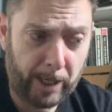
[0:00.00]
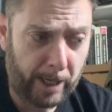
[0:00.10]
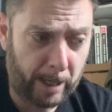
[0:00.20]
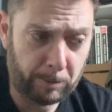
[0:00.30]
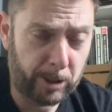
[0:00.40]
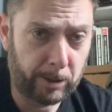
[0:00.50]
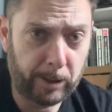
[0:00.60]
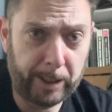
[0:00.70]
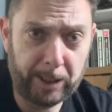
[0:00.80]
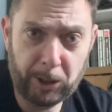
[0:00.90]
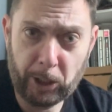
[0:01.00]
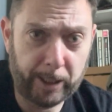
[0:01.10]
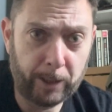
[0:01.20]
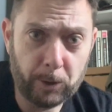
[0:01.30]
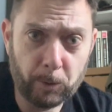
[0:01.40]
Absolutely shed
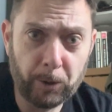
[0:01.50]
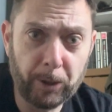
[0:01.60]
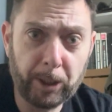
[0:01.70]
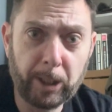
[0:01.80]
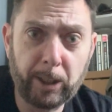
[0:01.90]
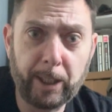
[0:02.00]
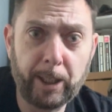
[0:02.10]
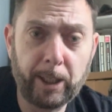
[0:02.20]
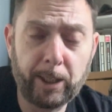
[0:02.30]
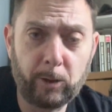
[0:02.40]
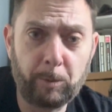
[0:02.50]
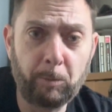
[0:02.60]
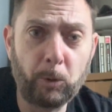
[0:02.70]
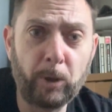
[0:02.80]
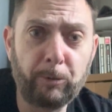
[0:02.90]
loads of work and I've been
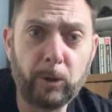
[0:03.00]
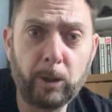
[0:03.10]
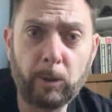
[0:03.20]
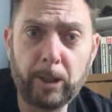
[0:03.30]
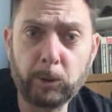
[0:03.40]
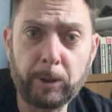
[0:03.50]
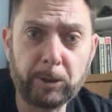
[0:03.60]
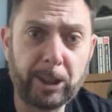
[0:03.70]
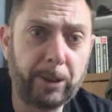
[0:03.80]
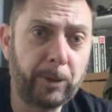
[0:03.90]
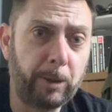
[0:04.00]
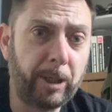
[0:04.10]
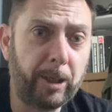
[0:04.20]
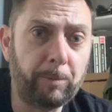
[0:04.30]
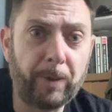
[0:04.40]
poorly for a little while as well, so there we
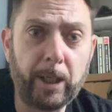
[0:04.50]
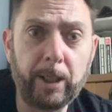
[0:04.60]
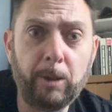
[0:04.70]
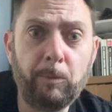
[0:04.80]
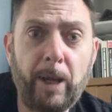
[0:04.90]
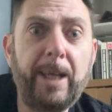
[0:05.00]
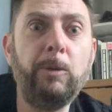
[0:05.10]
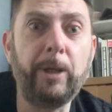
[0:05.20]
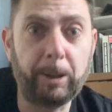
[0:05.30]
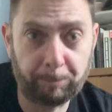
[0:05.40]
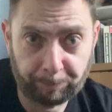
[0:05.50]
are. Anyway,